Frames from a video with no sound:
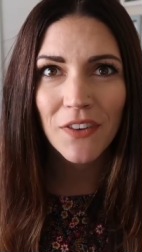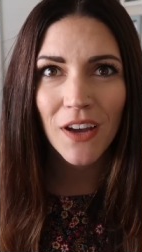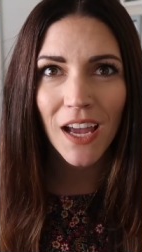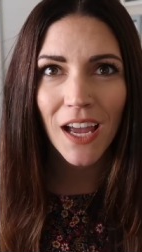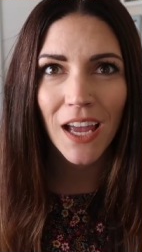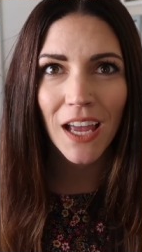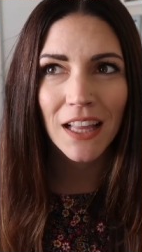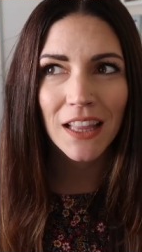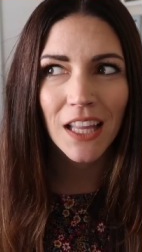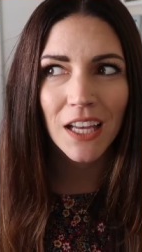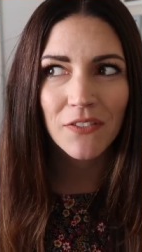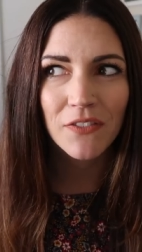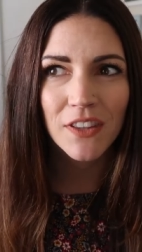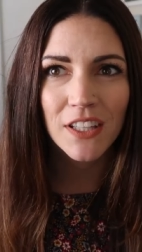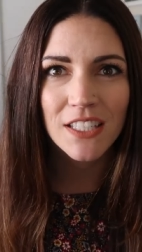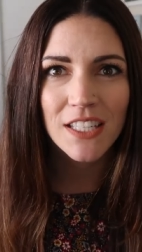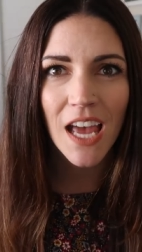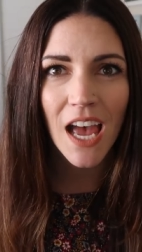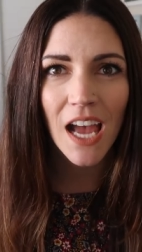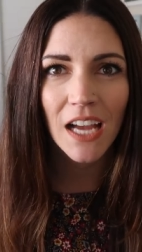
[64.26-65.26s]
if I
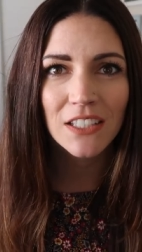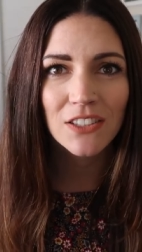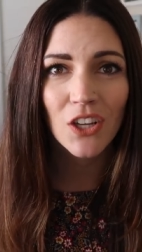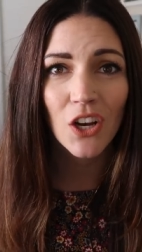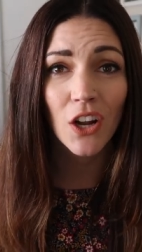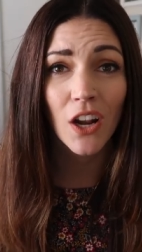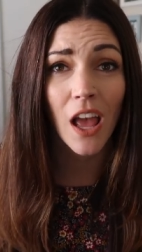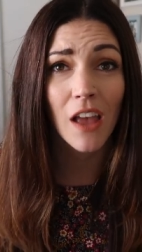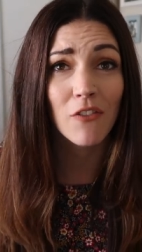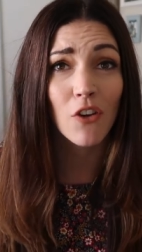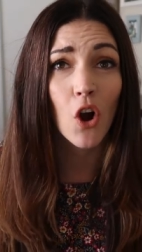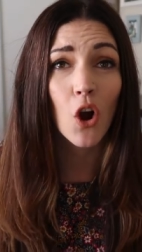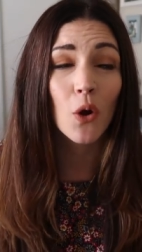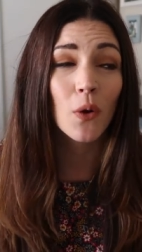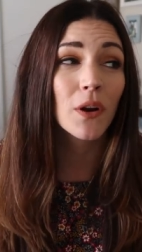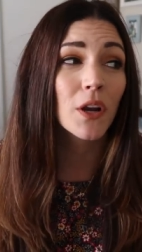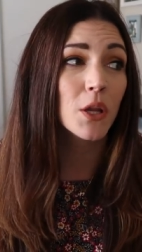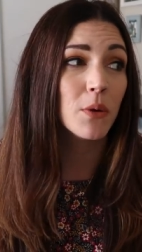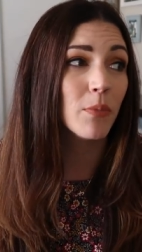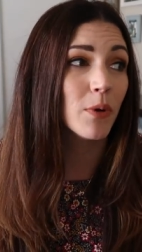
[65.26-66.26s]
left the tags on, I've
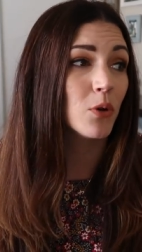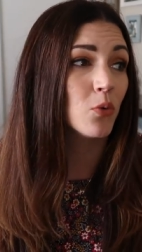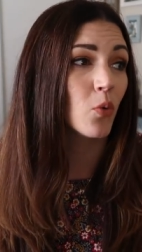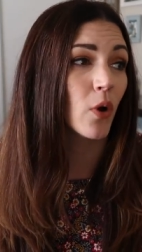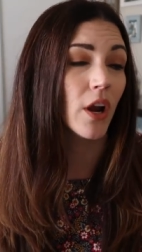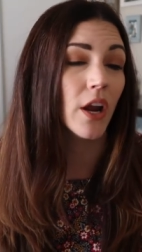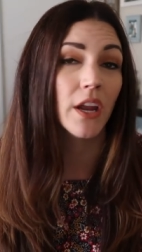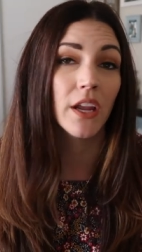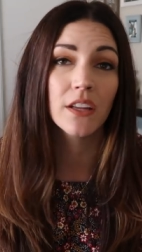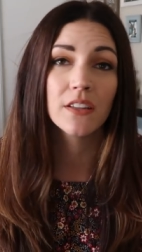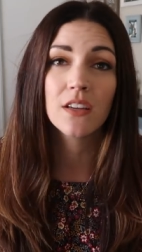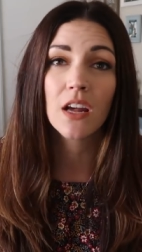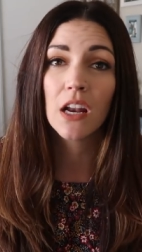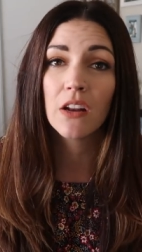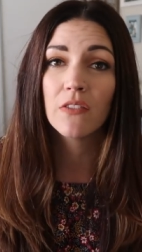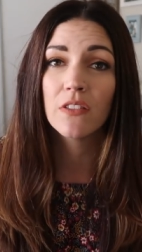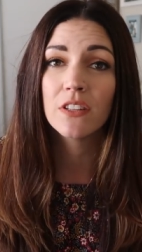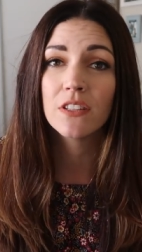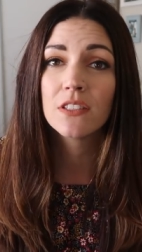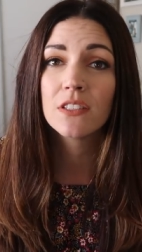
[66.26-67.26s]
already been wearing a
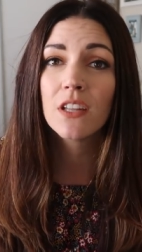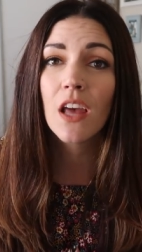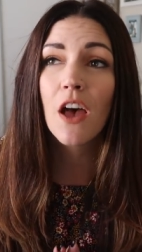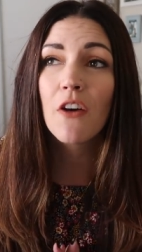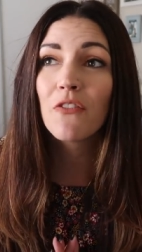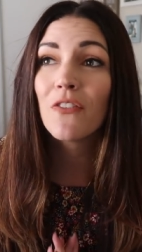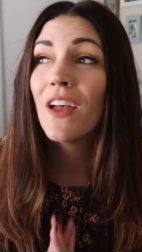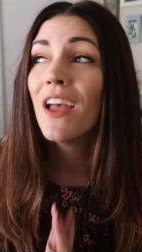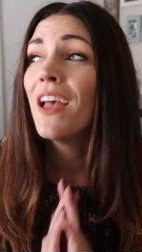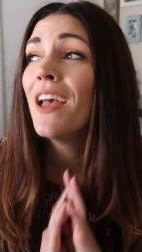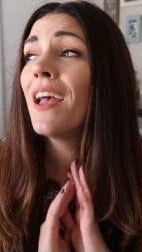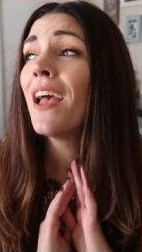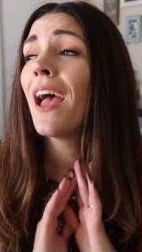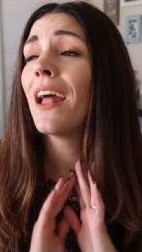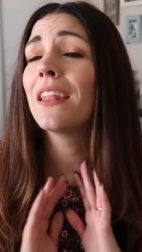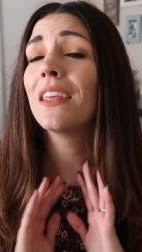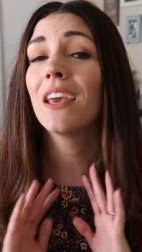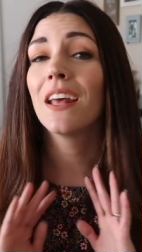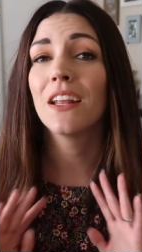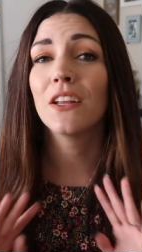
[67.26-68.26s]
ton of this stuff
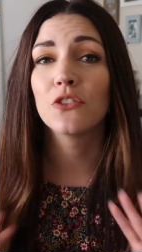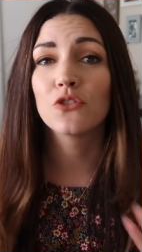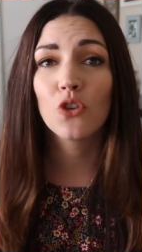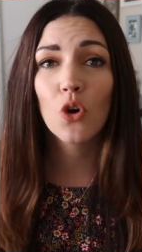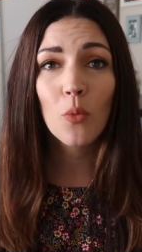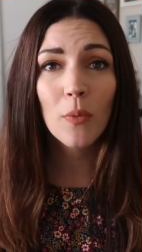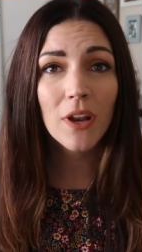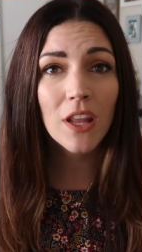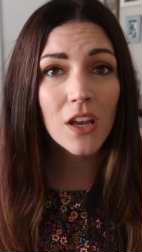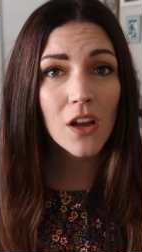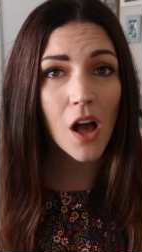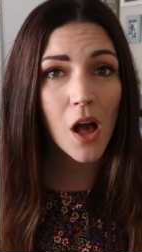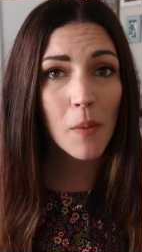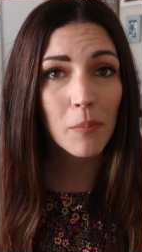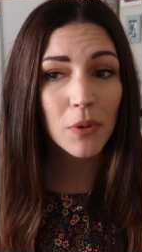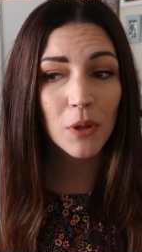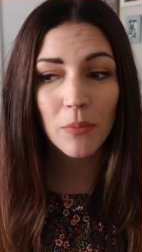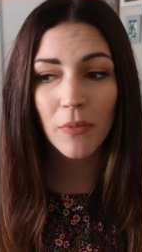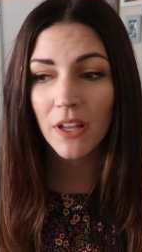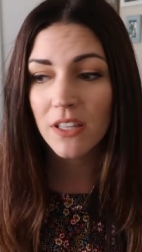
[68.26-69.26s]
and getting so many
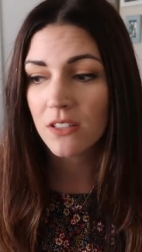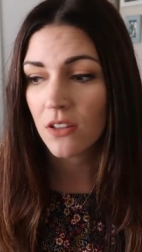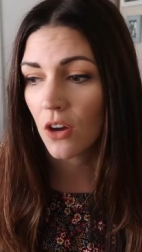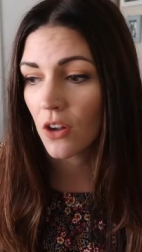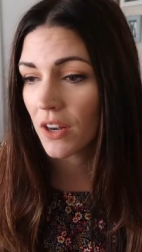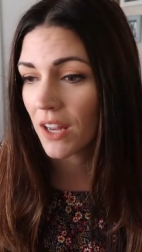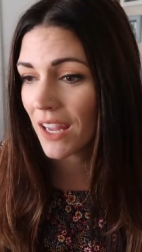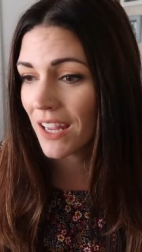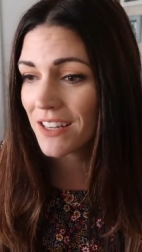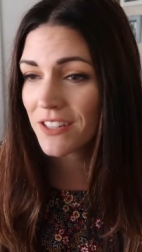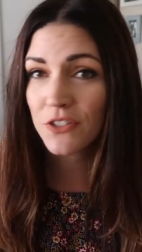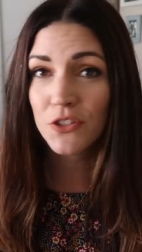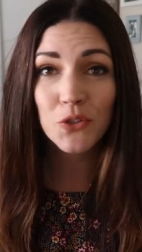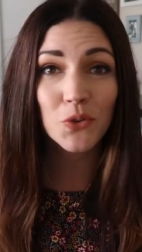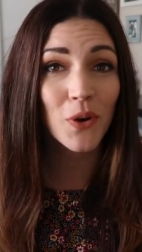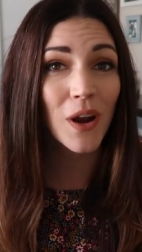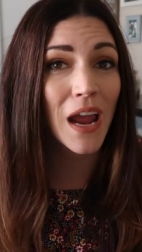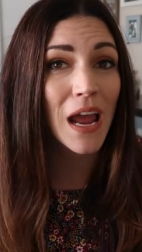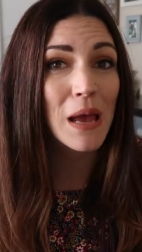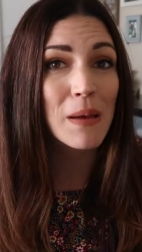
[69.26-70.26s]
compliments on
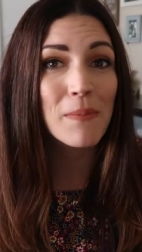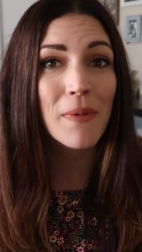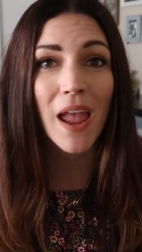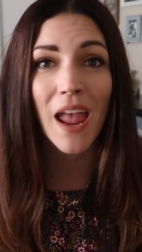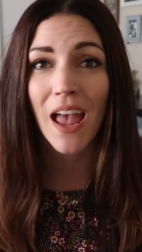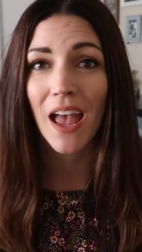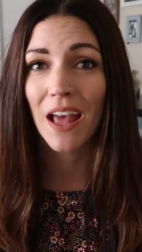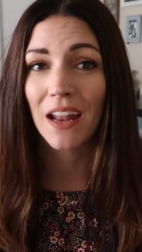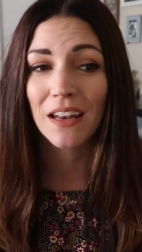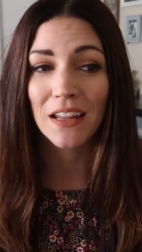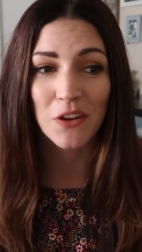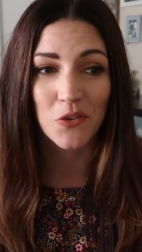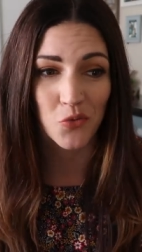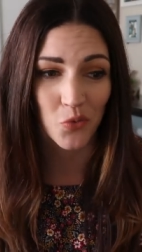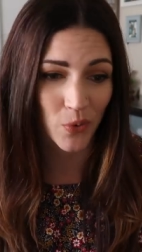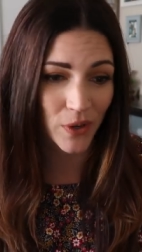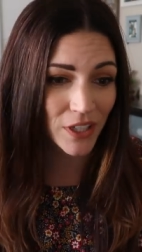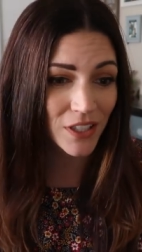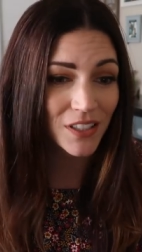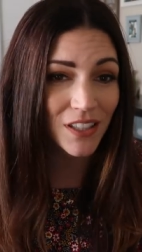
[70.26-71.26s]
Instagram and
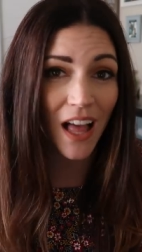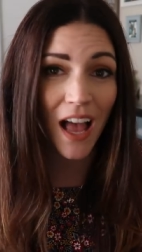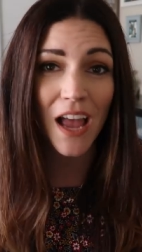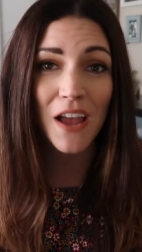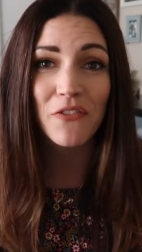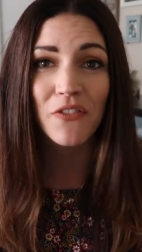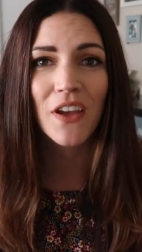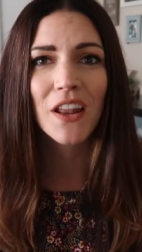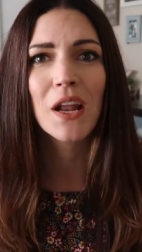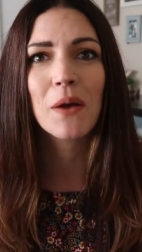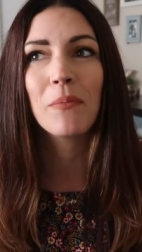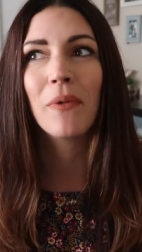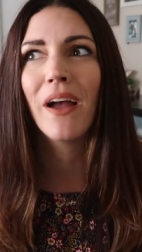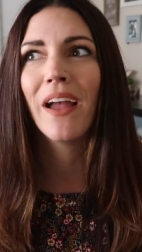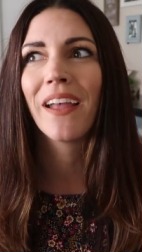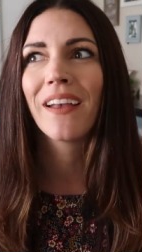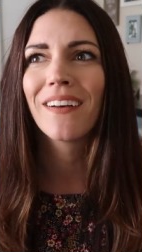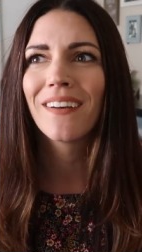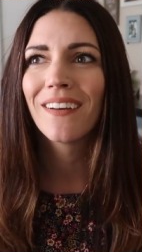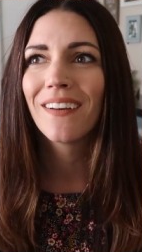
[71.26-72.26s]
in real life. And I'm
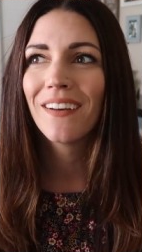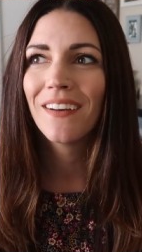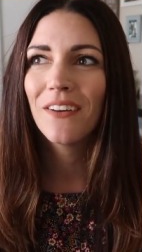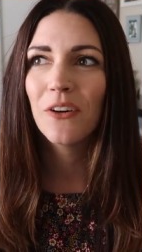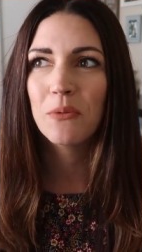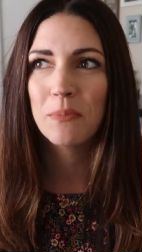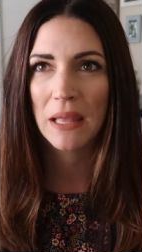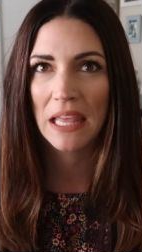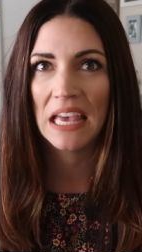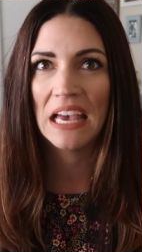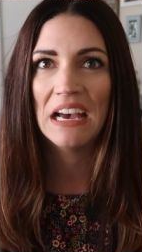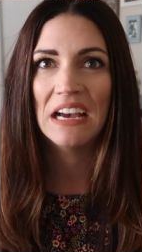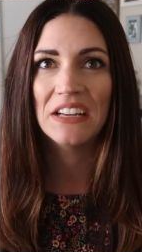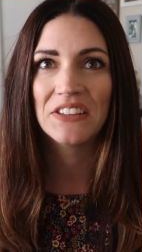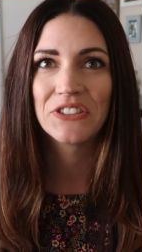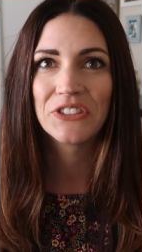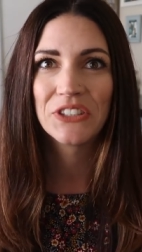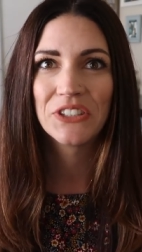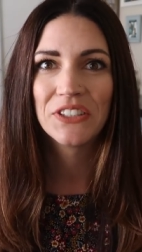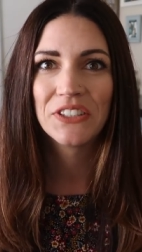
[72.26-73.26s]
like, oh my
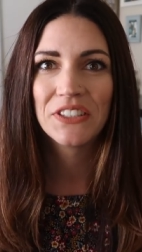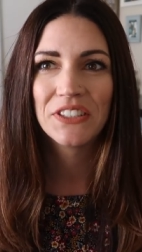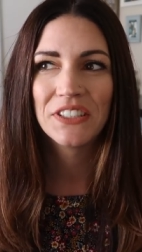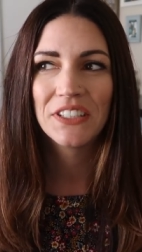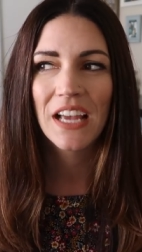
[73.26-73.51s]
gosh.